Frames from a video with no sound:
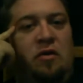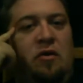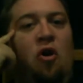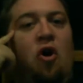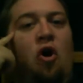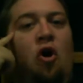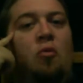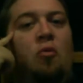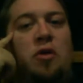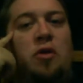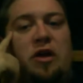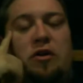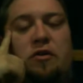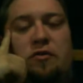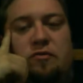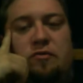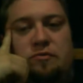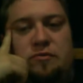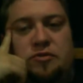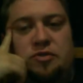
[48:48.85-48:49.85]

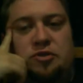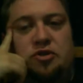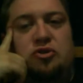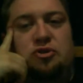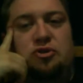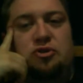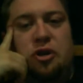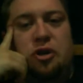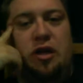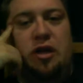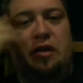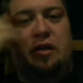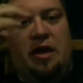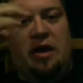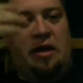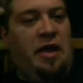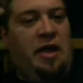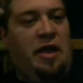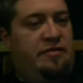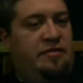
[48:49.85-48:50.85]
gallbladder surgery
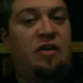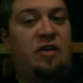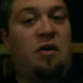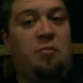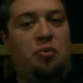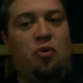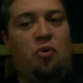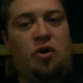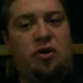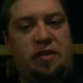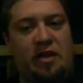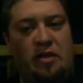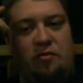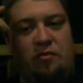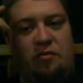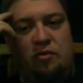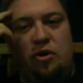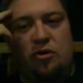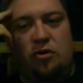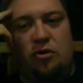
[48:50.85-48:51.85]
at some point down the
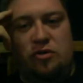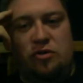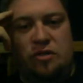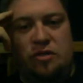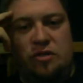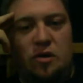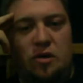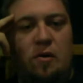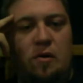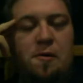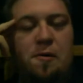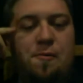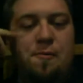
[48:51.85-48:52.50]
road. So,